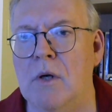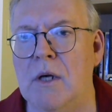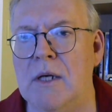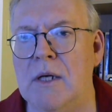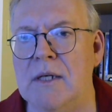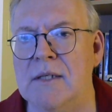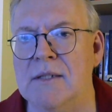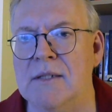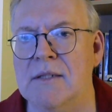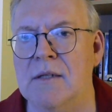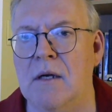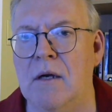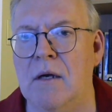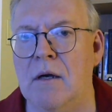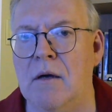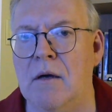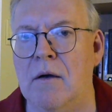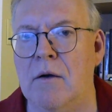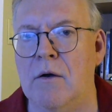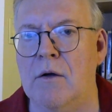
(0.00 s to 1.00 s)
is
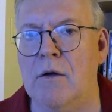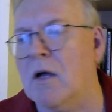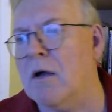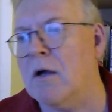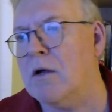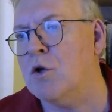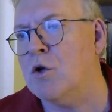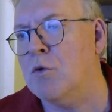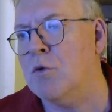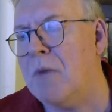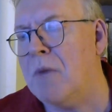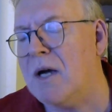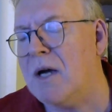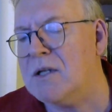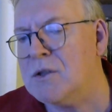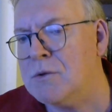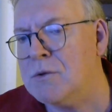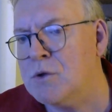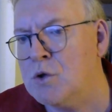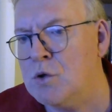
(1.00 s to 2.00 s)
you
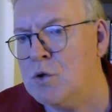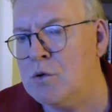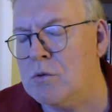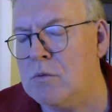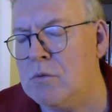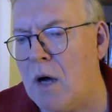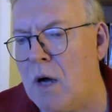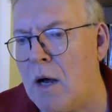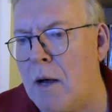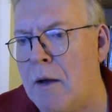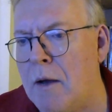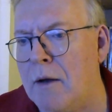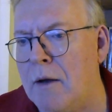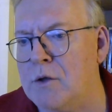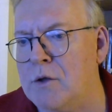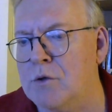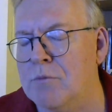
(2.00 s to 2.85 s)
must to